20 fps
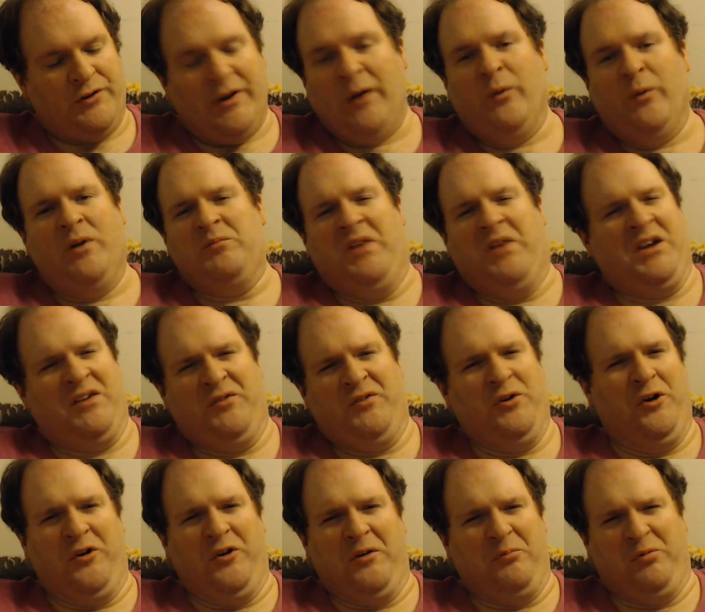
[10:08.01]
I wouldn't make a
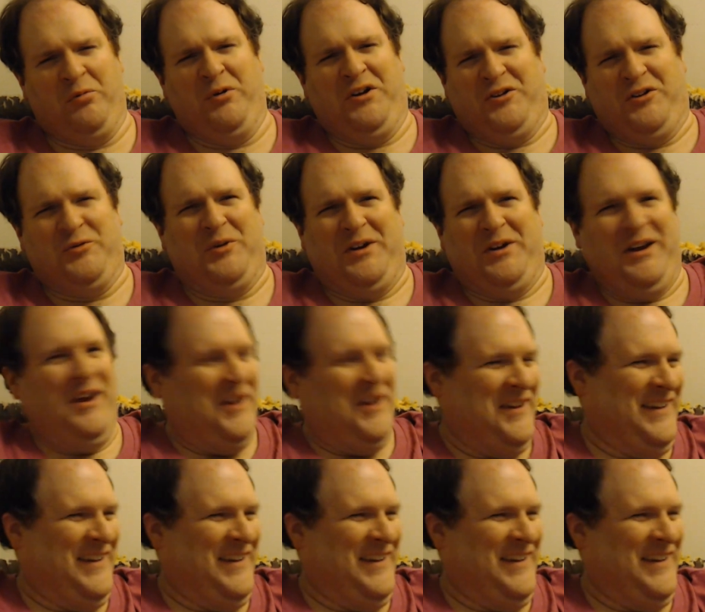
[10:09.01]
very good priest, would I?